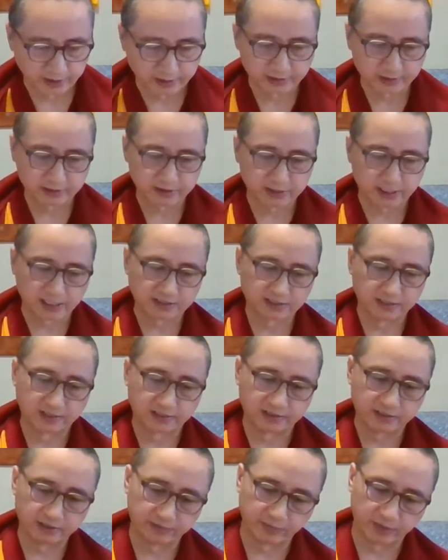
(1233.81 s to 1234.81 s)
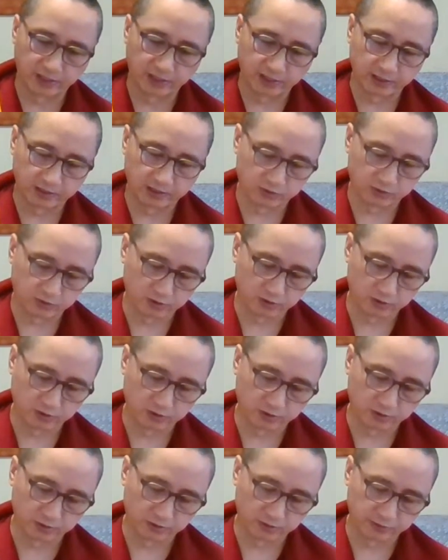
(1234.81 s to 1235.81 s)
that translated by
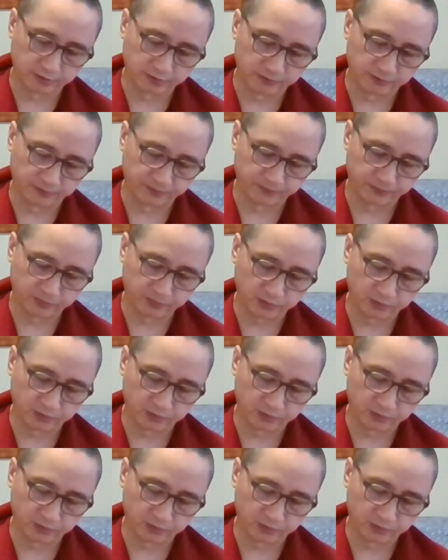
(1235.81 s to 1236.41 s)
Dr.